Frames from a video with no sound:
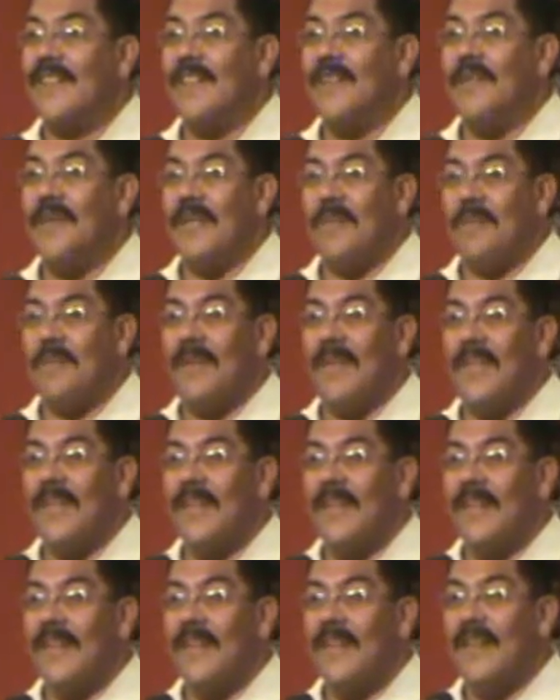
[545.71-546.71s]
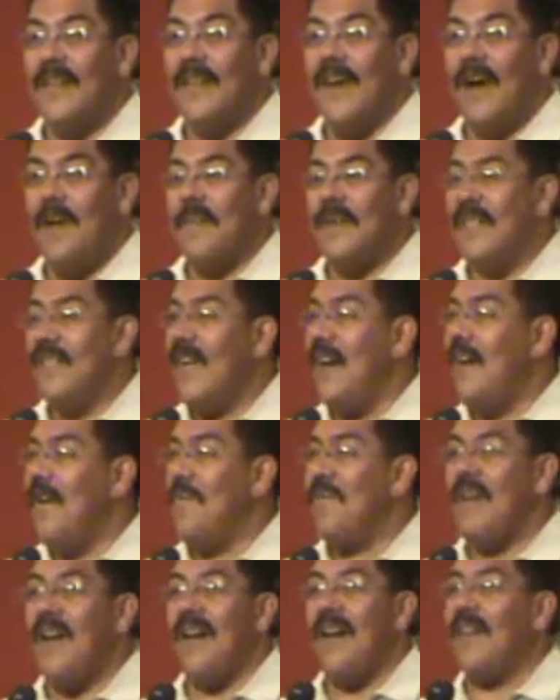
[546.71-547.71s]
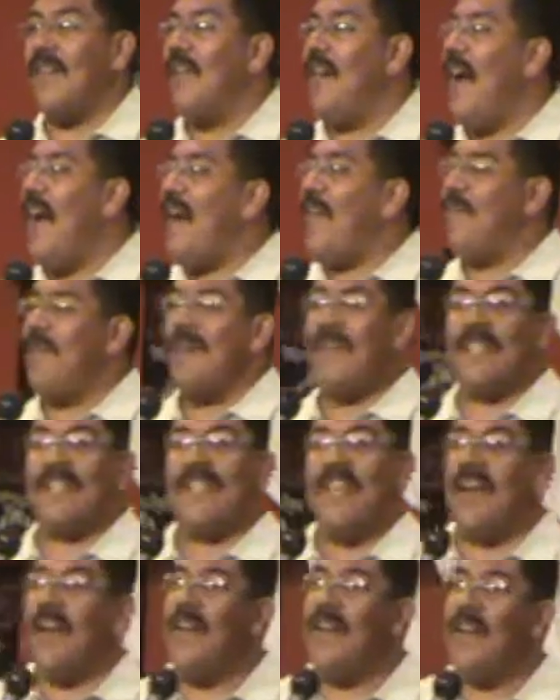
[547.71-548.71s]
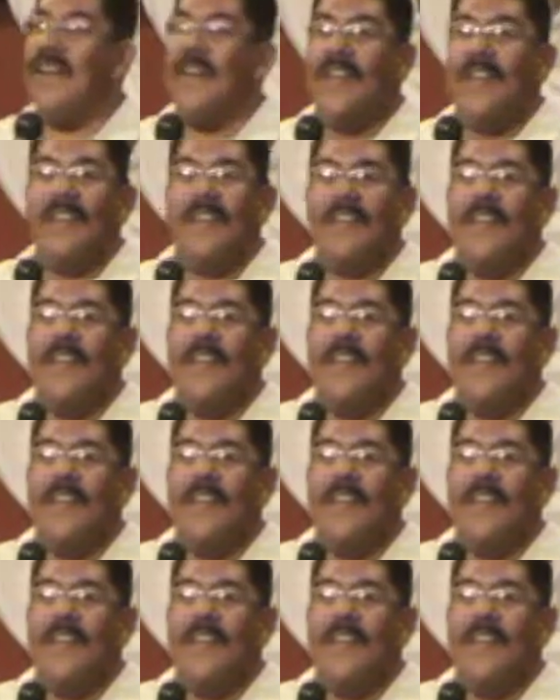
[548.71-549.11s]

You with me? I mean, they're, they're graphic, they're,